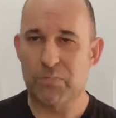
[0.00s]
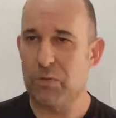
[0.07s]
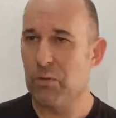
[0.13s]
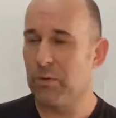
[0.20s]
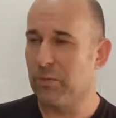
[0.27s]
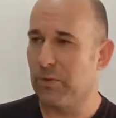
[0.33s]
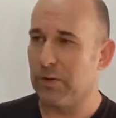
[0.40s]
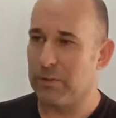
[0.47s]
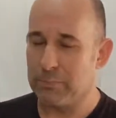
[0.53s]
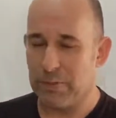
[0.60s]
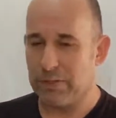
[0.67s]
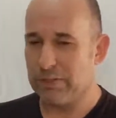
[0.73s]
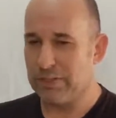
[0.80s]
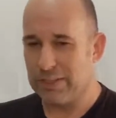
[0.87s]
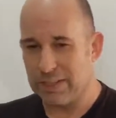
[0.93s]
floor work,
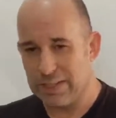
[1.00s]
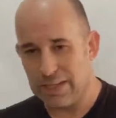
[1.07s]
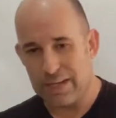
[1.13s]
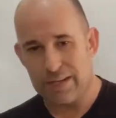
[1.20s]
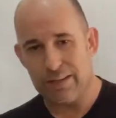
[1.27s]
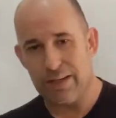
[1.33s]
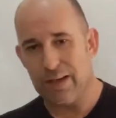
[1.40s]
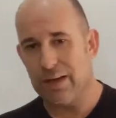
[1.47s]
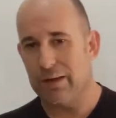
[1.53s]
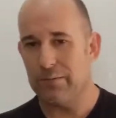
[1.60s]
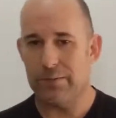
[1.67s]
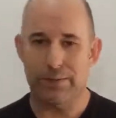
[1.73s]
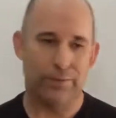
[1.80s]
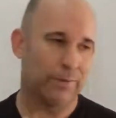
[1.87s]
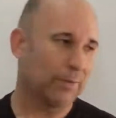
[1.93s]
punching and kicking the air.
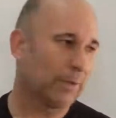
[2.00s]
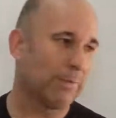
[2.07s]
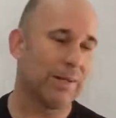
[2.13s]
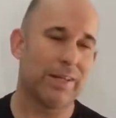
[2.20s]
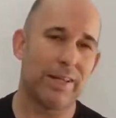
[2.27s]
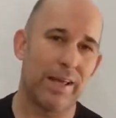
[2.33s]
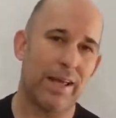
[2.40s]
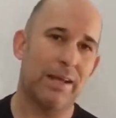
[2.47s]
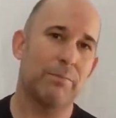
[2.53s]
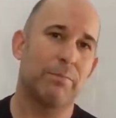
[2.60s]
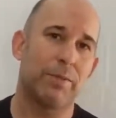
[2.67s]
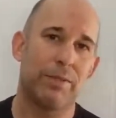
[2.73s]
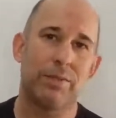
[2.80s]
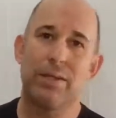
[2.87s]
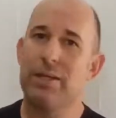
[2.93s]
We do a little bit of
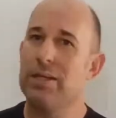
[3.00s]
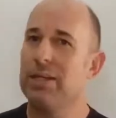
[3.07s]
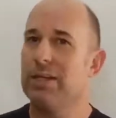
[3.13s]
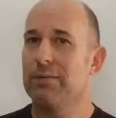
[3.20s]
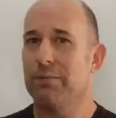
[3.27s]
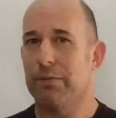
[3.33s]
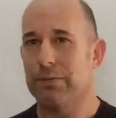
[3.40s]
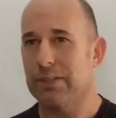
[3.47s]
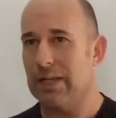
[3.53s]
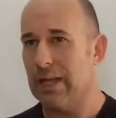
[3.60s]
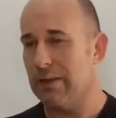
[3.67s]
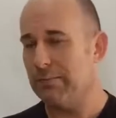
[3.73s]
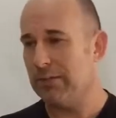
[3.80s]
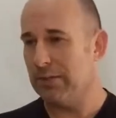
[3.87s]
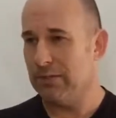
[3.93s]
that, but most
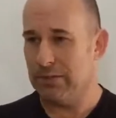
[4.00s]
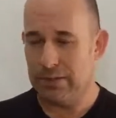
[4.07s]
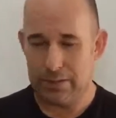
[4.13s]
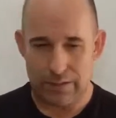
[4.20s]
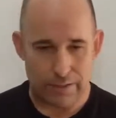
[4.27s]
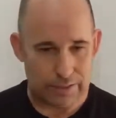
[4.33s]
time you